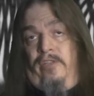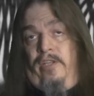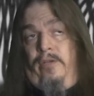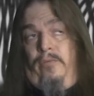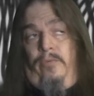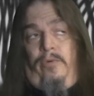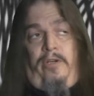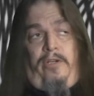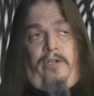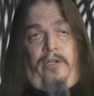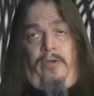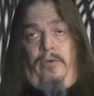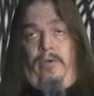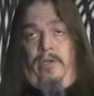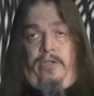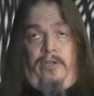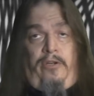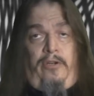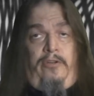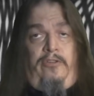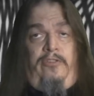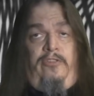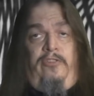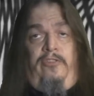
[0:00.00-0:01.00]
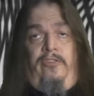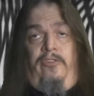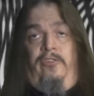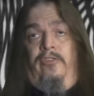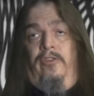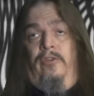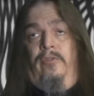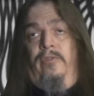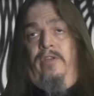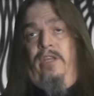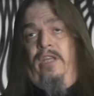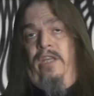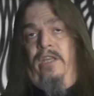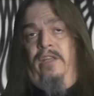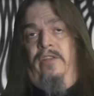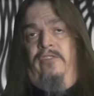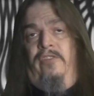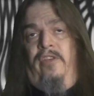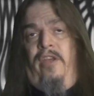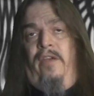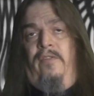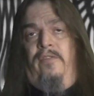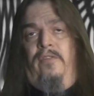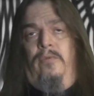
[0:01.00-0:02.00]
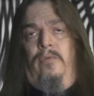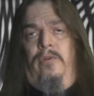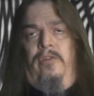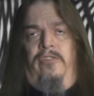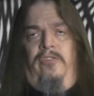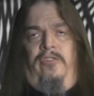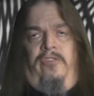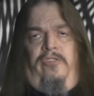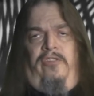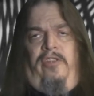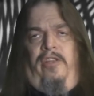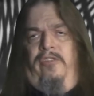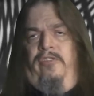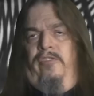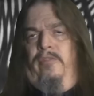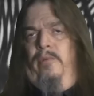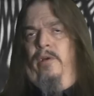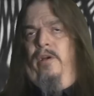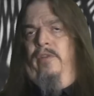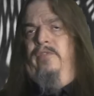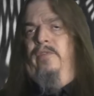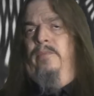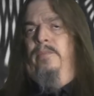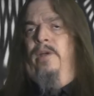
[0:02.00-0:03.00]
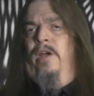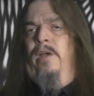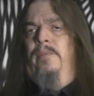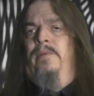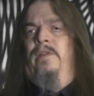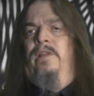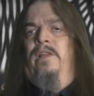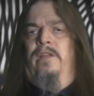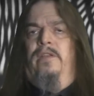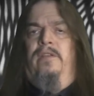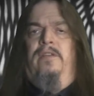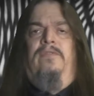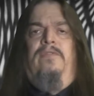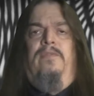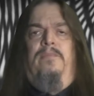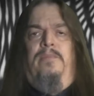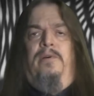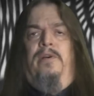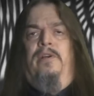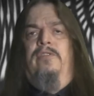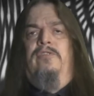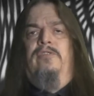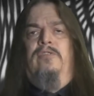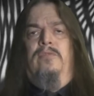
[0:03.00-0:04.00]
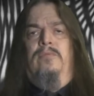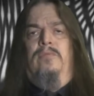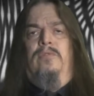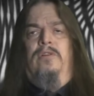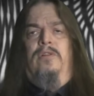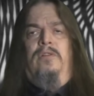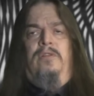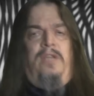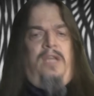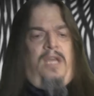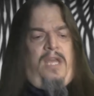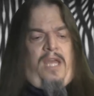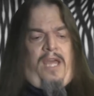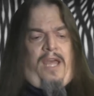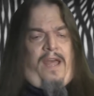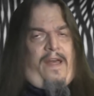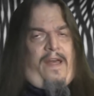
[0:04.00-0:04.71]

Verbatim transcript: like where Noah curses his own kids afterwards and sends them off to populate different parts of the world,